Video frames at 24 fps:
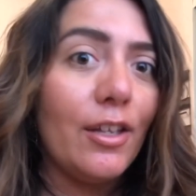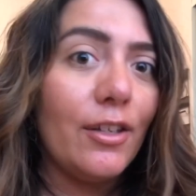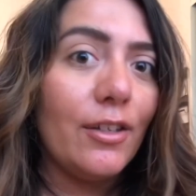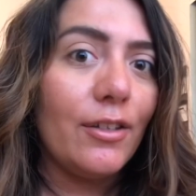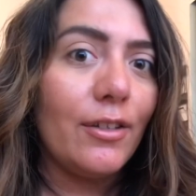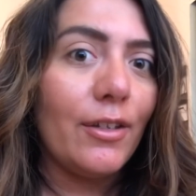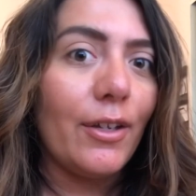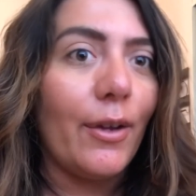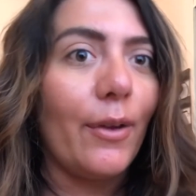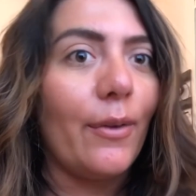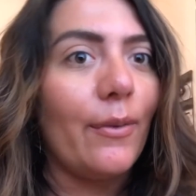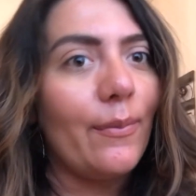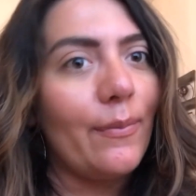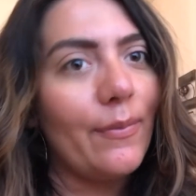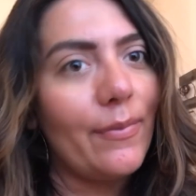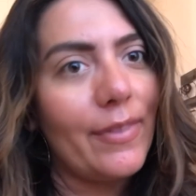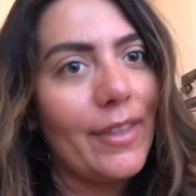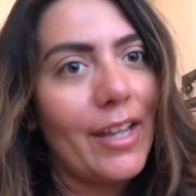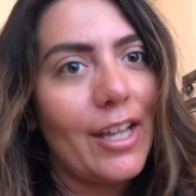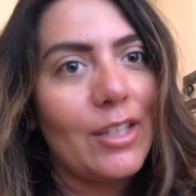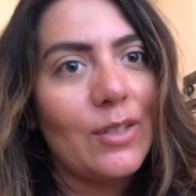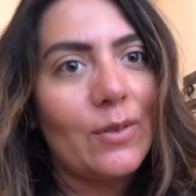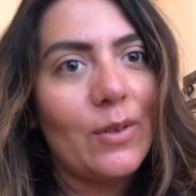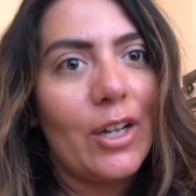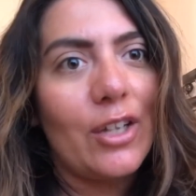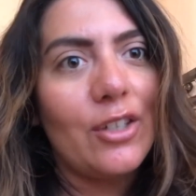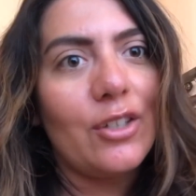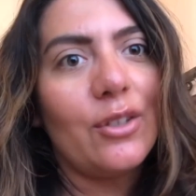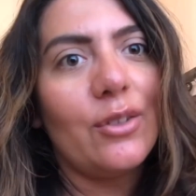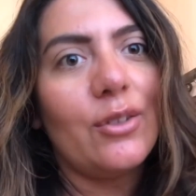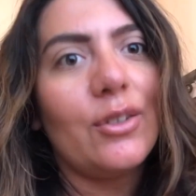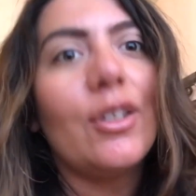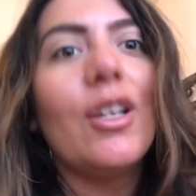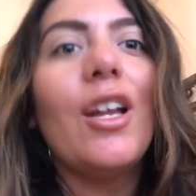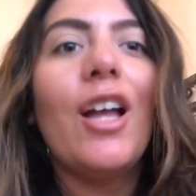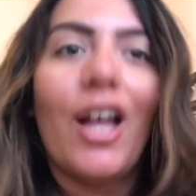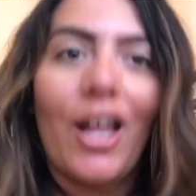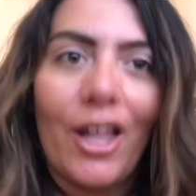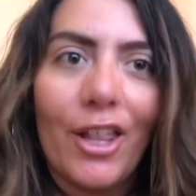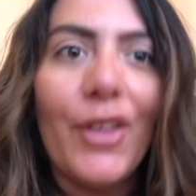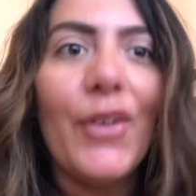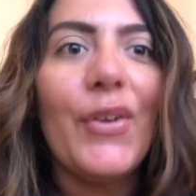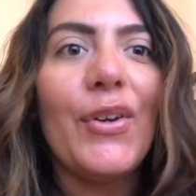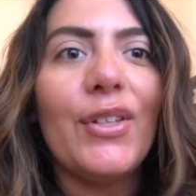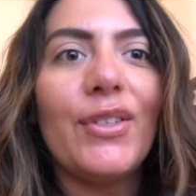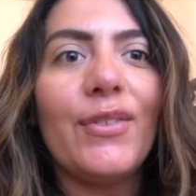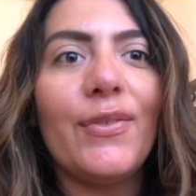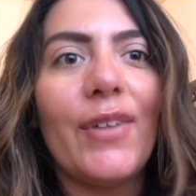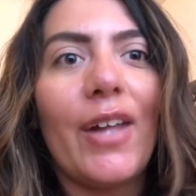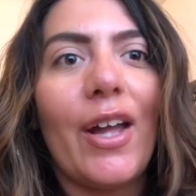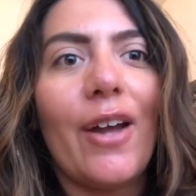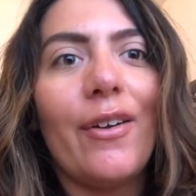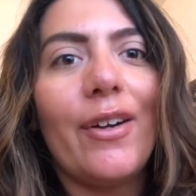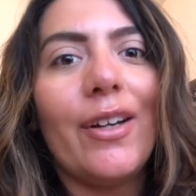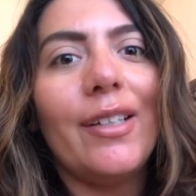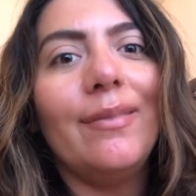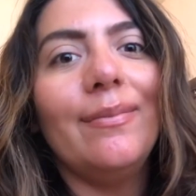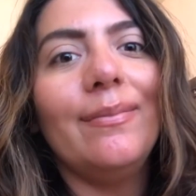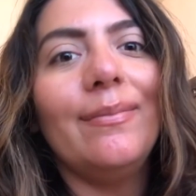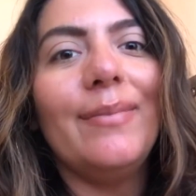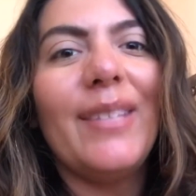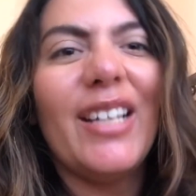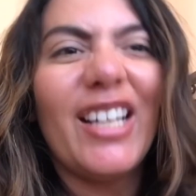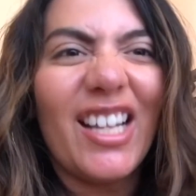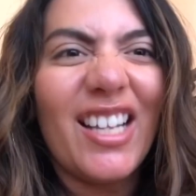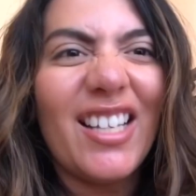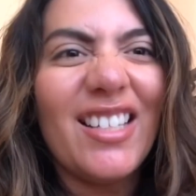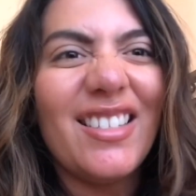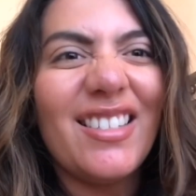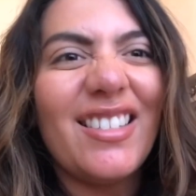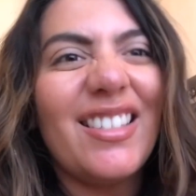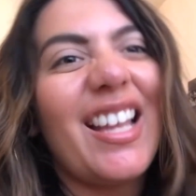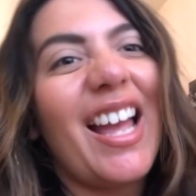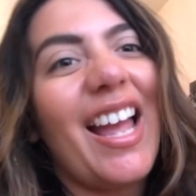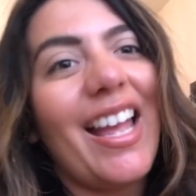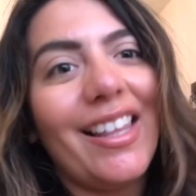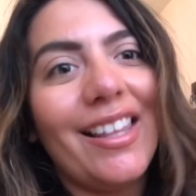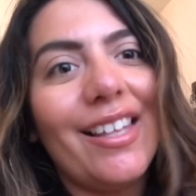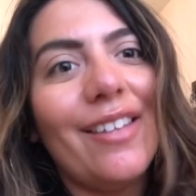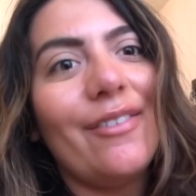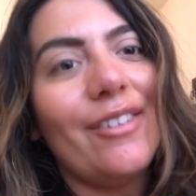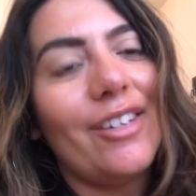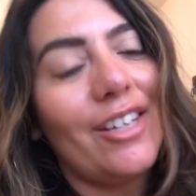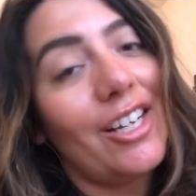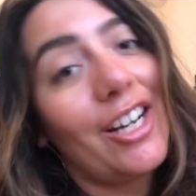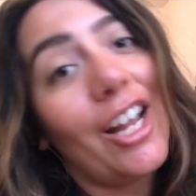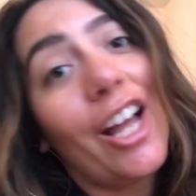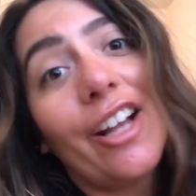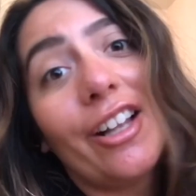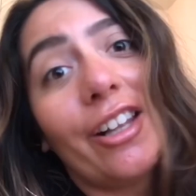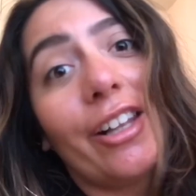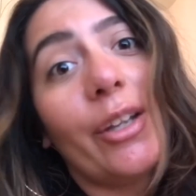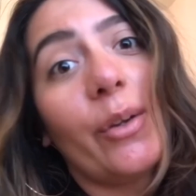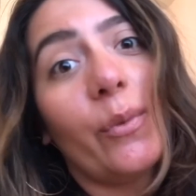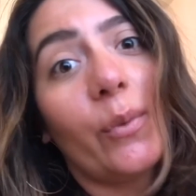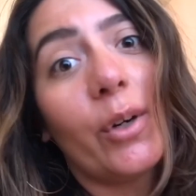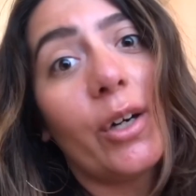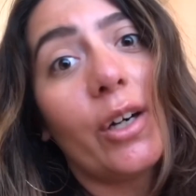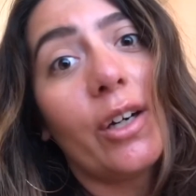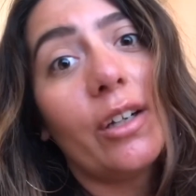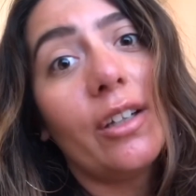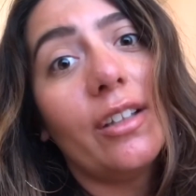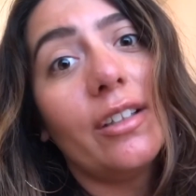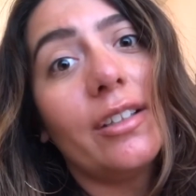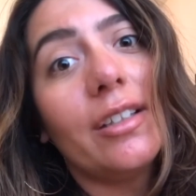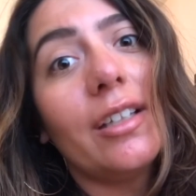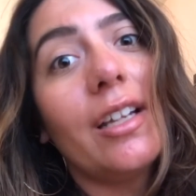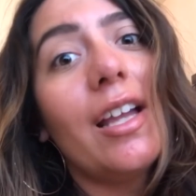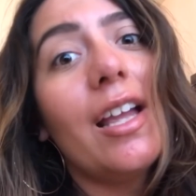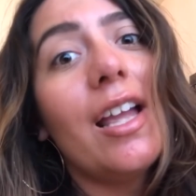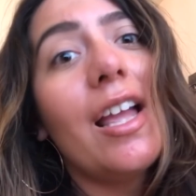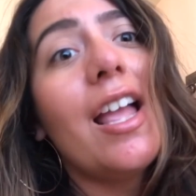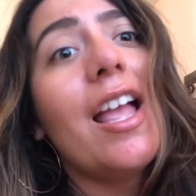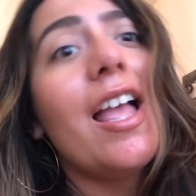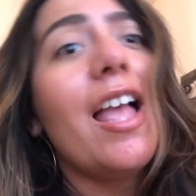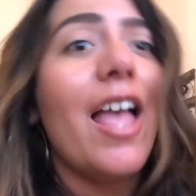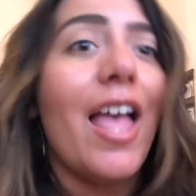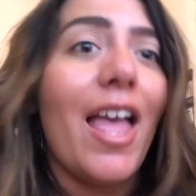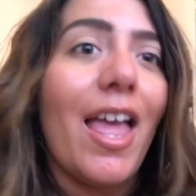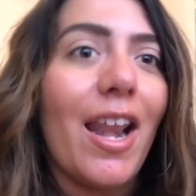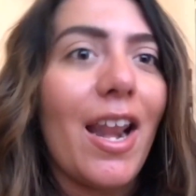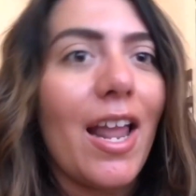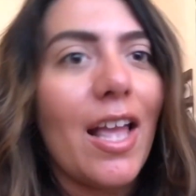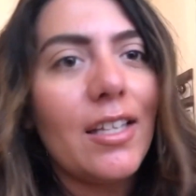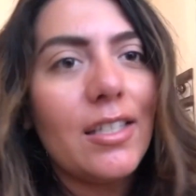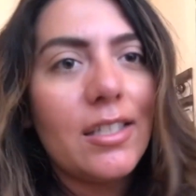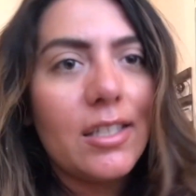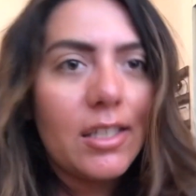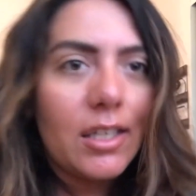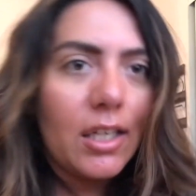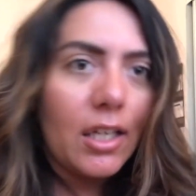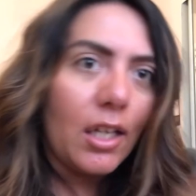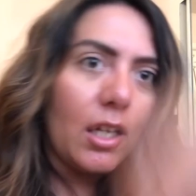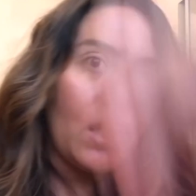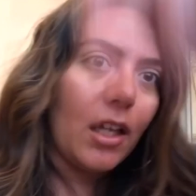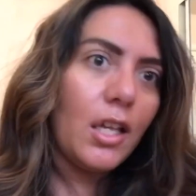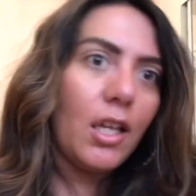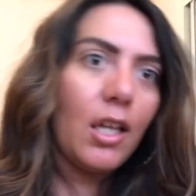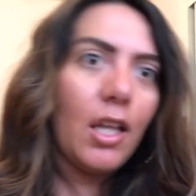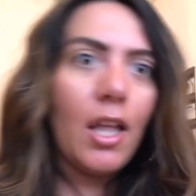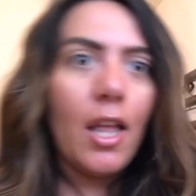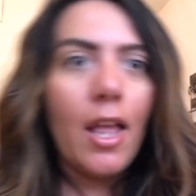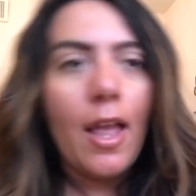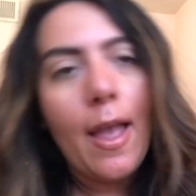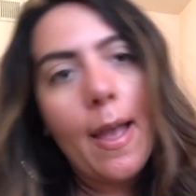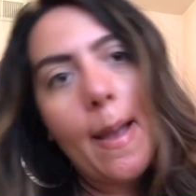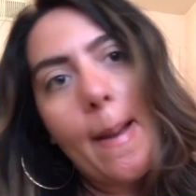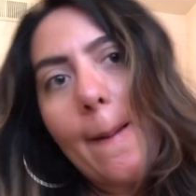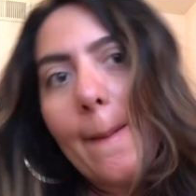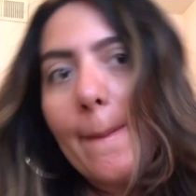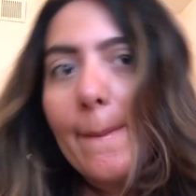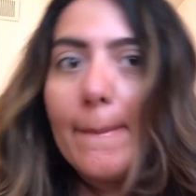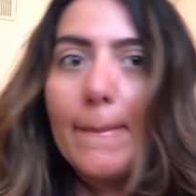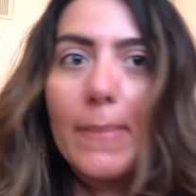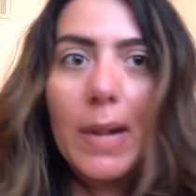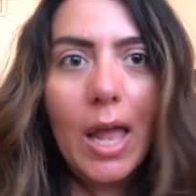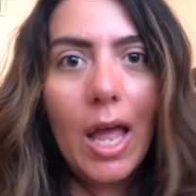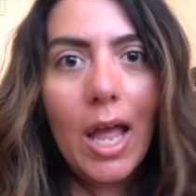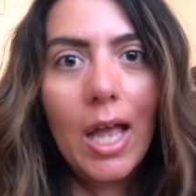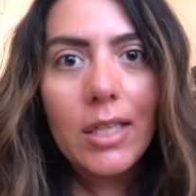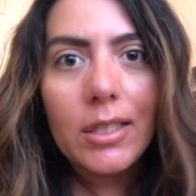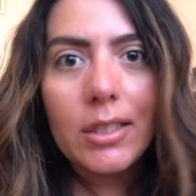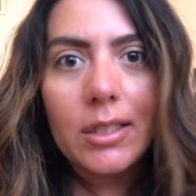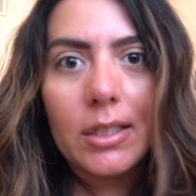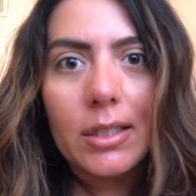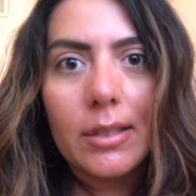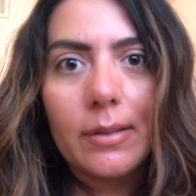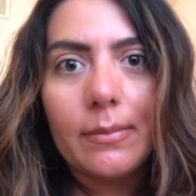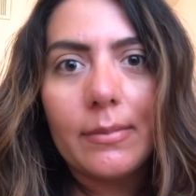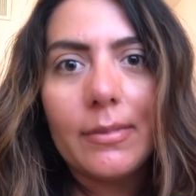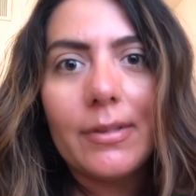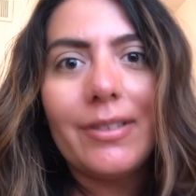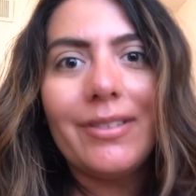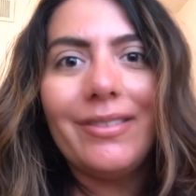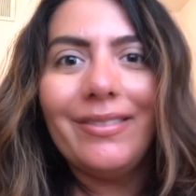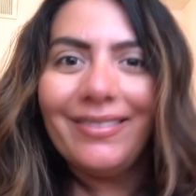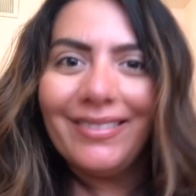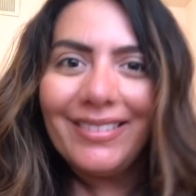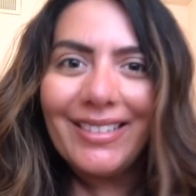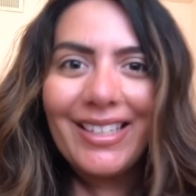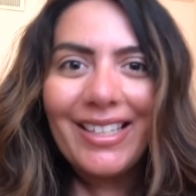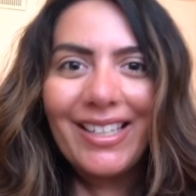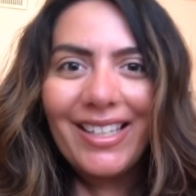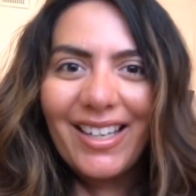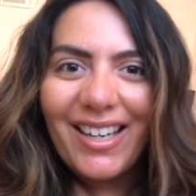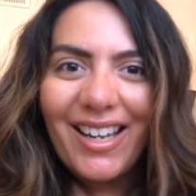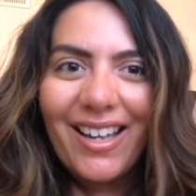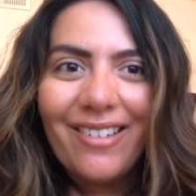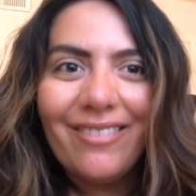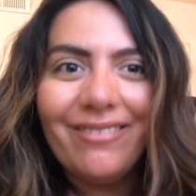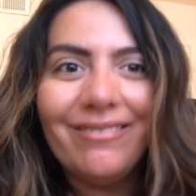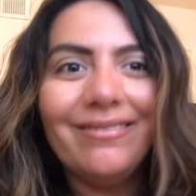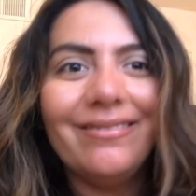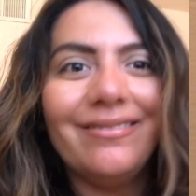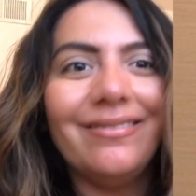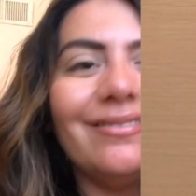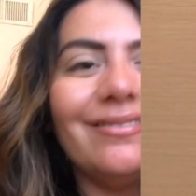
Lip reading: So that's why I chose a lotus flower, because I live in an ugly world and I still blossomed, you know?